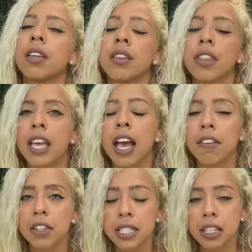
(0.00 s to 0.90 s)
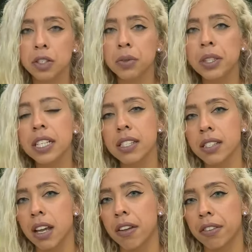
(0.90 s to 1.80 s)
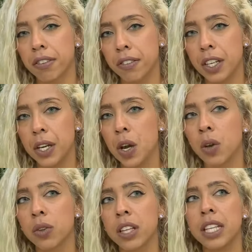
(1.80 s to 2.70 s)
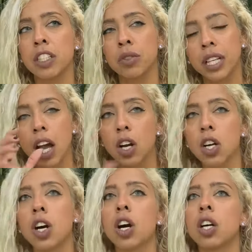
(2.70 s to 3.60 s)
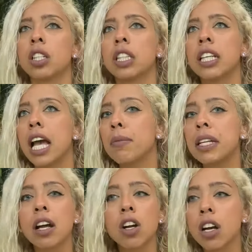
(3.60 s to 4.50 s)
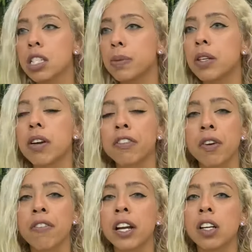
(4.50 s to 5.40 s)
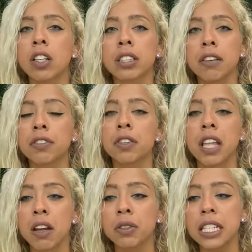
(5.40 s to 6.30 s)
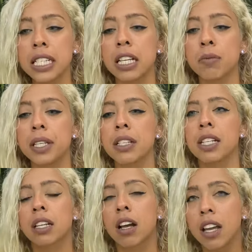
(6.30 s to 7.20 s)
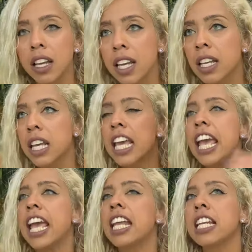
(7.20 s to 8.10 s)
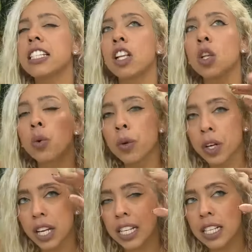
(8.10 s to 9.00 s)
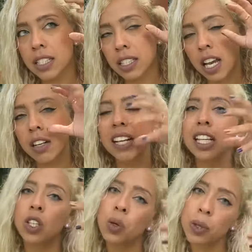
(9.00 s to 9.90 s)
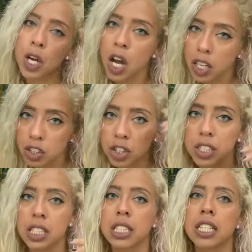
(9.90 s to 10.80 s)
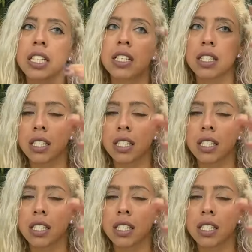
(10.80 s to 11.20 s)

they have the santeria stuff you know that they drink alcohol i mean alcohol has been around for a very long time for that reason because it it, it and it's a lower and it's kind of like a lower consciousness